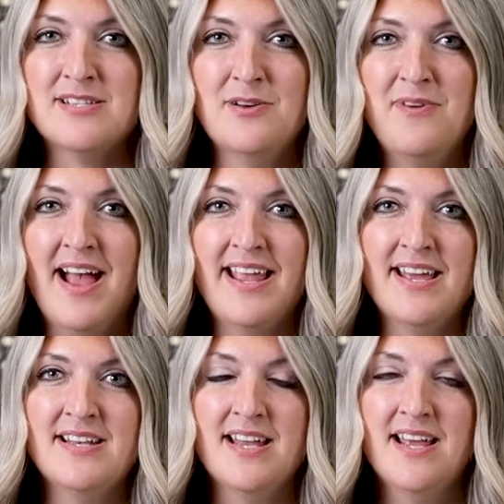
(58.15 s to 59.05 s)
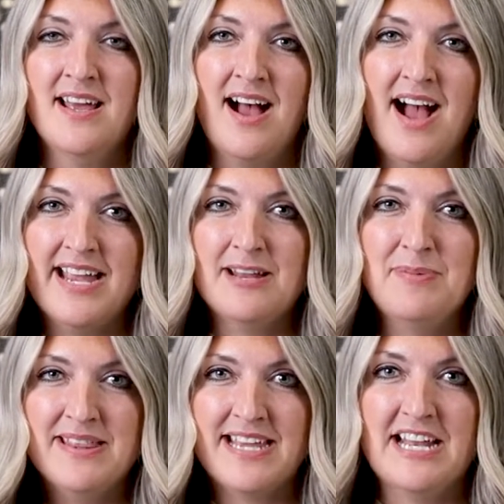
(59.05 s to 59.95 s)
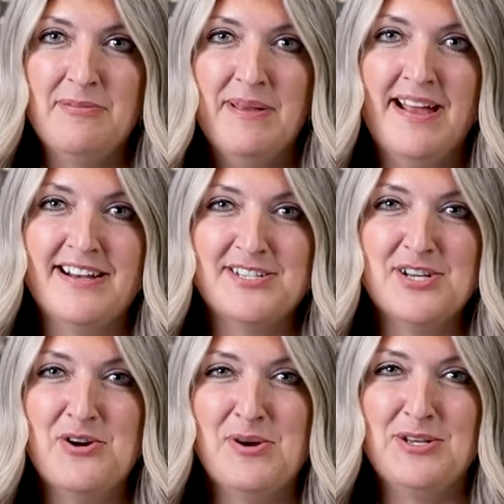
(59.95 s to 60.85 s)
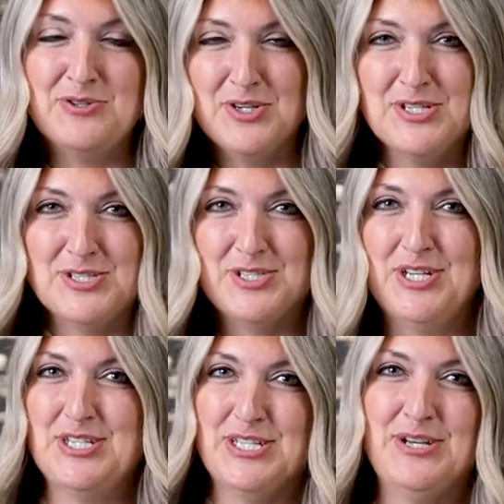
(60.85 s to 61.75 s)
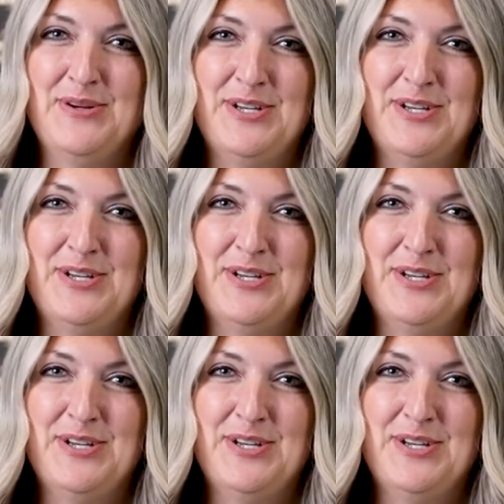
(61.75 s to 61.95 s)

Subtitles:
So if I can be the guinea pig to show what you shouldn't do,